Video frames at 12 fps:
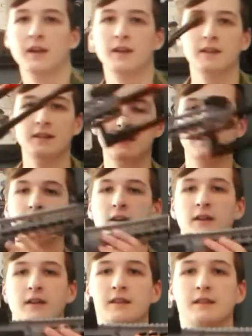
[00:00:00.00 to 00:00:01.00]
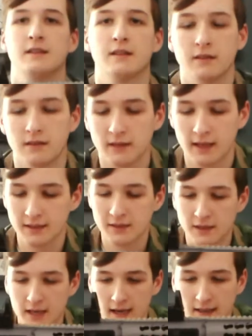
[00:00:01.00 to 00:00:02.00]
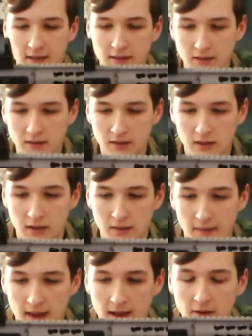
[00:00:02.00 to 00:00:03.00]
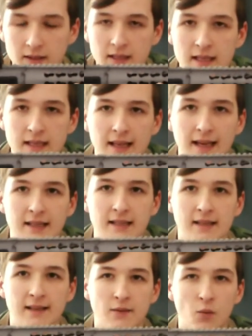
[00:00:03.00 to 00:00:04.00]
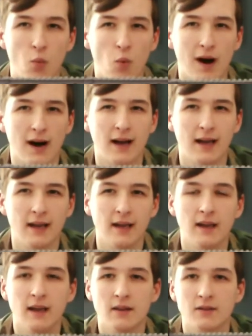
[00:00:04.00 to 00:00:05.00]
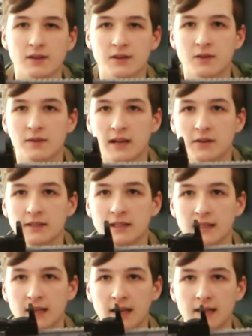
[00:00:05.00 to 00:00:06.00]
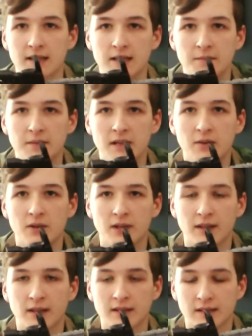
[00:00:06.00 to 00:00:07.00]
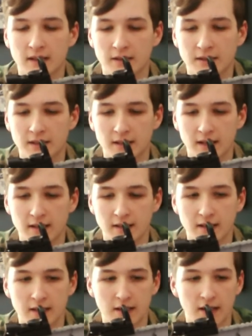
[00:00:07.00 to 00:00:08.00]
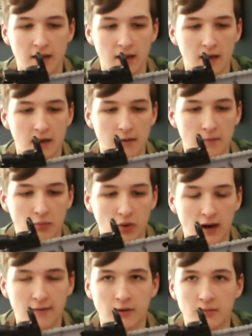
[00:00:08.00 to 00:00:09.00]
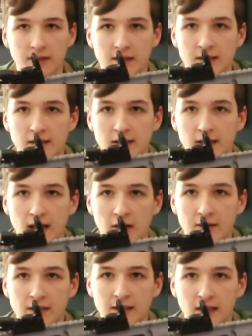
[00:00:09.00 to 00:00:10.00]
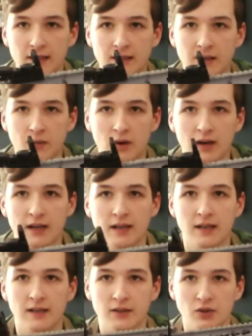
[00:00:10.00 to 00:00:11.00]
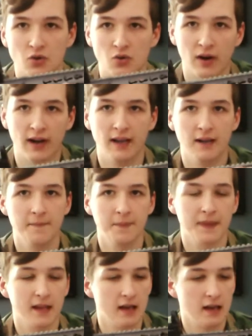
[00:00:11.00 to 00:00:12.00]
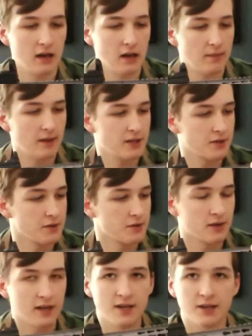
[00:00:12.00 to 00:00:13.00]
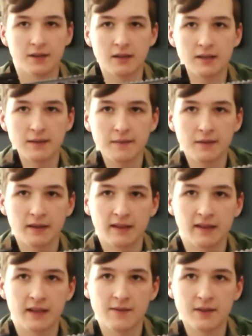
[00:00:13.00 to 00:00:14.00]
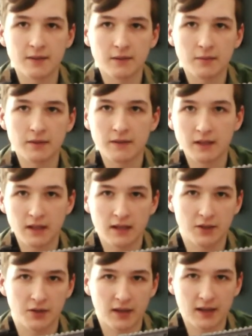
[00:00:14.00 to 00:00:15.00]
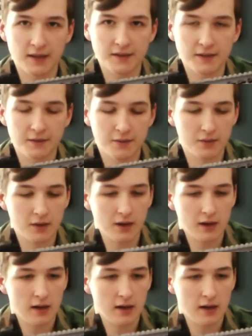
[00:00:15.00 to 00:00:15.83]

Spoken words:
This here is the Lancer Tactical LT19Y. There's also an LT19B, which I think is the LT19 Bravo, but this is the LT19Y in gray. I chose gray just because I feel like it gives a little bit of a contrast to